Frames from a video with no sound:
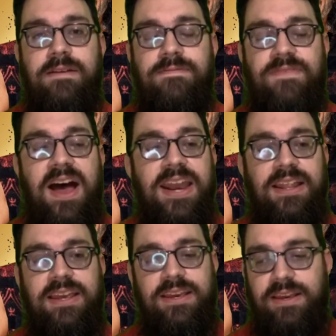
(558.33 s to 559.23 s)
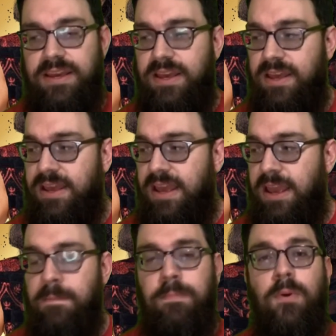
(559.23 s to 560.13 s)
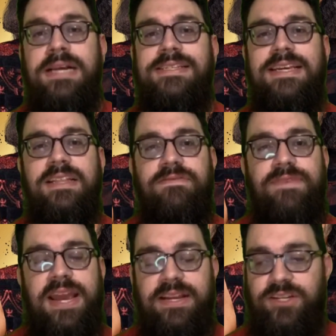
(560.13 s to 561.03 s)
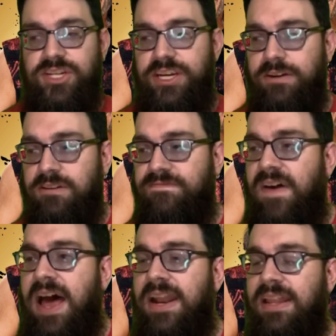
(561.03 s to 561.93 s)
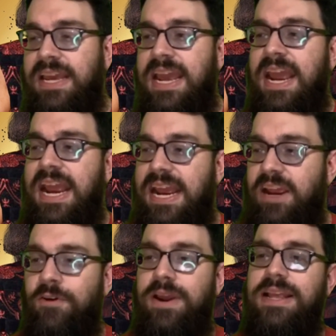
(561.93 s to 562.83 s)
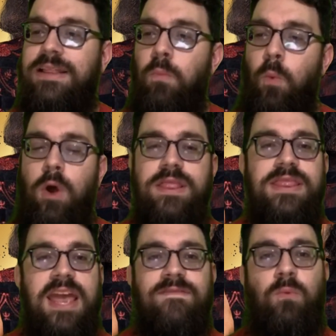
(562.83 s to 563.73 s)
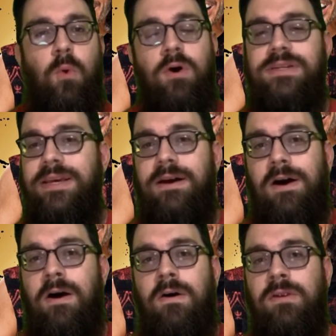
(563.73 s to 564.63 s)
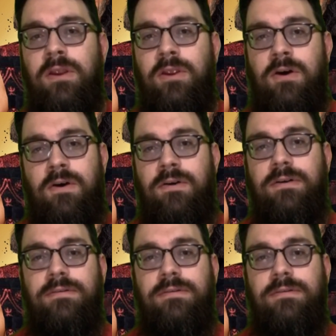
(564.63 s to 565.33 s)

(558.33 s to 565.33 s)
Finally, embracing the fans' cheers, finally hearing what they've wanted all along.